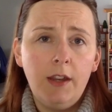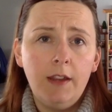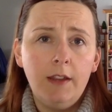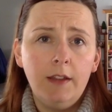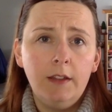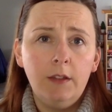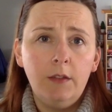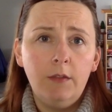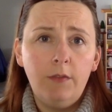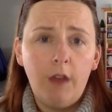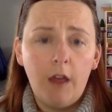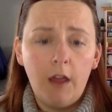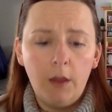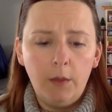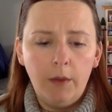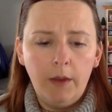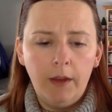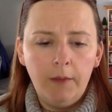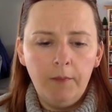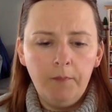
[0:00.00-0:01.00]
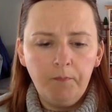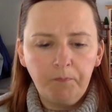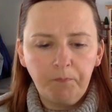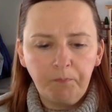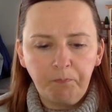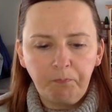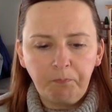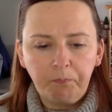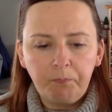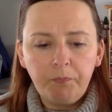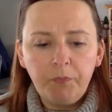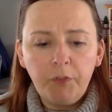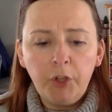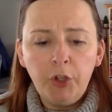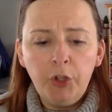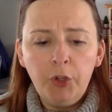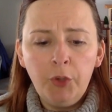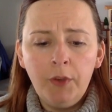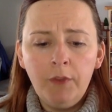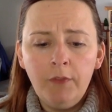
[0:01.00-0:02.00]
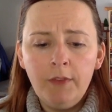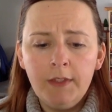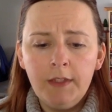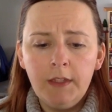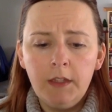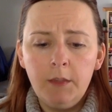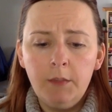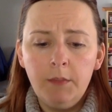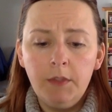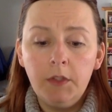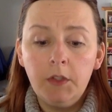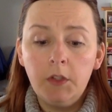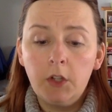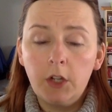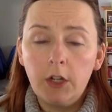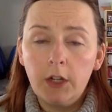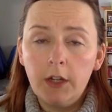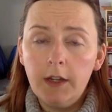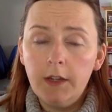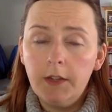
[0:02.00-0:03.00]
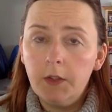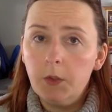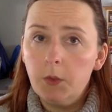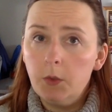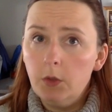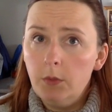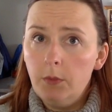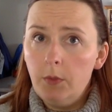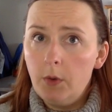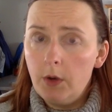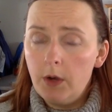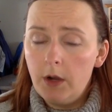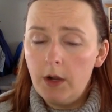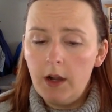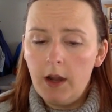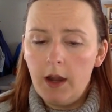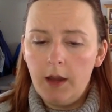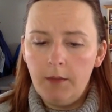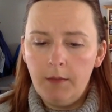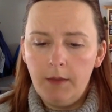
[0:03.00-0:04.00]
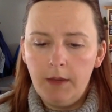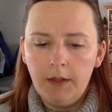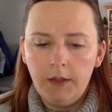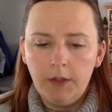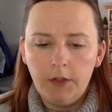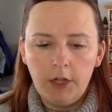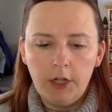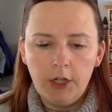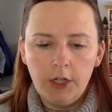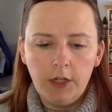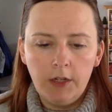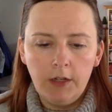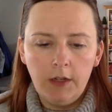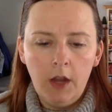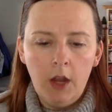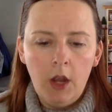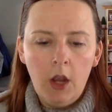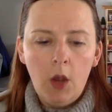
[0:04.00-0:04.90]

is following, you can visit the Missouri School Board Administration